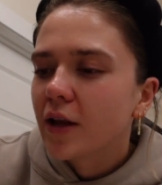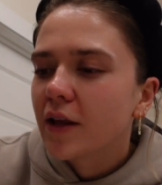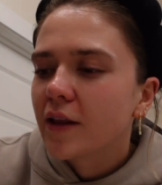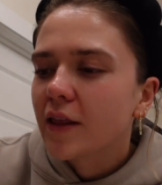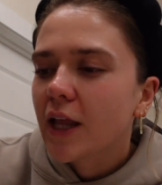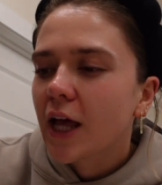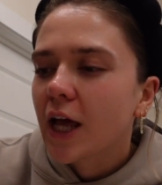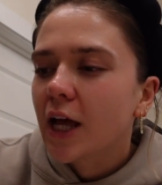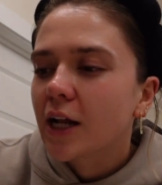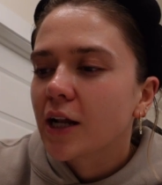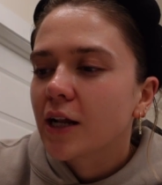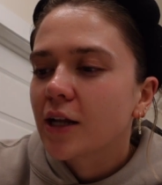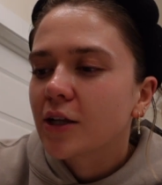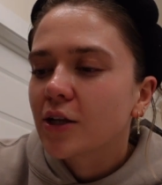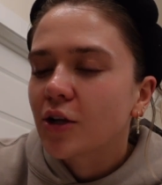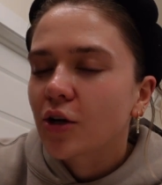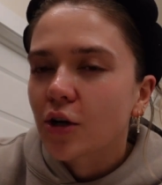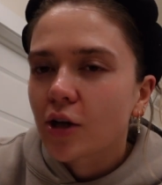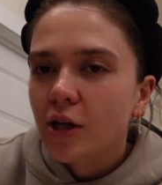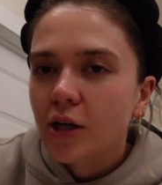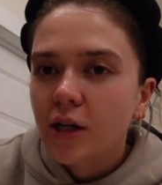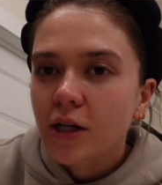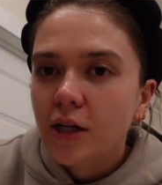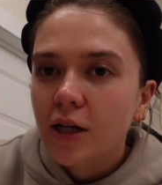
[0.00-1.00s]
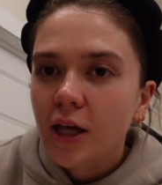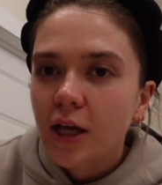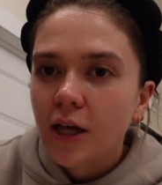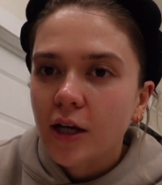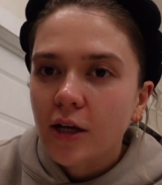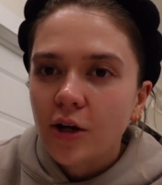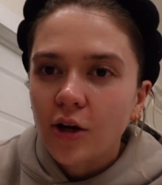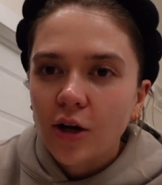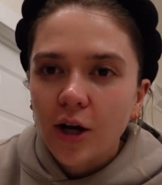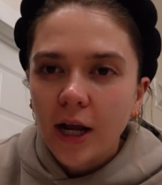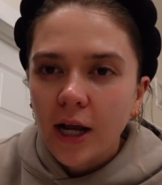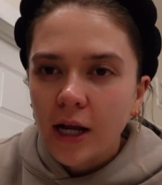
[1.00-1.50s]
and then you're gonna get
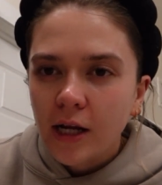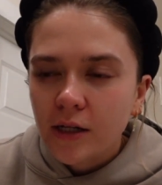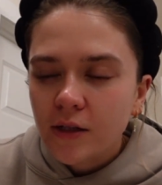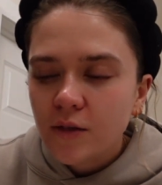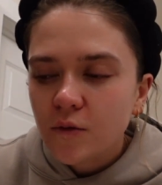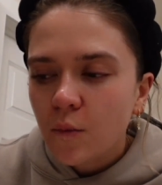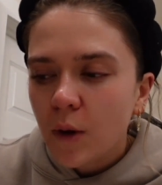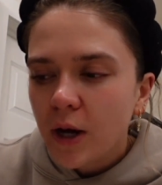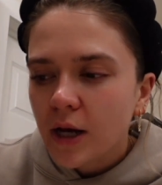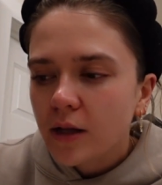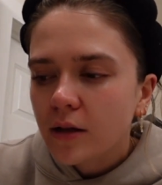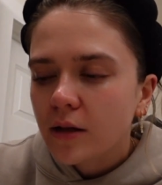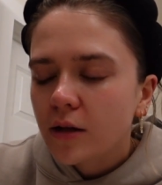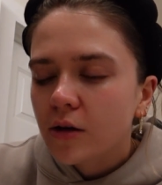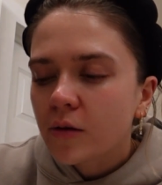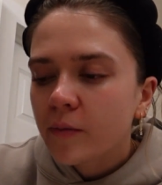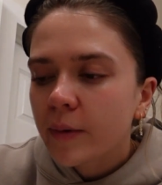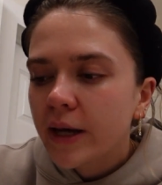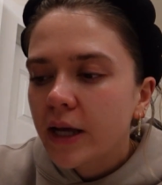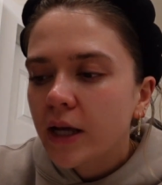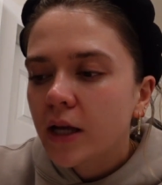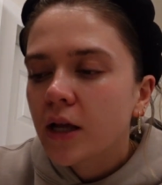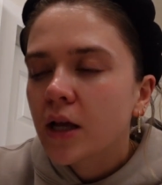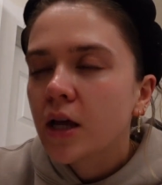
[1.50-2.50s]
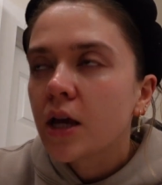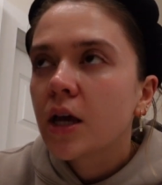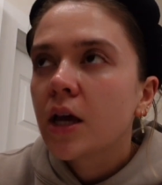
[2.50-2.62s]
your hands wet a little bit,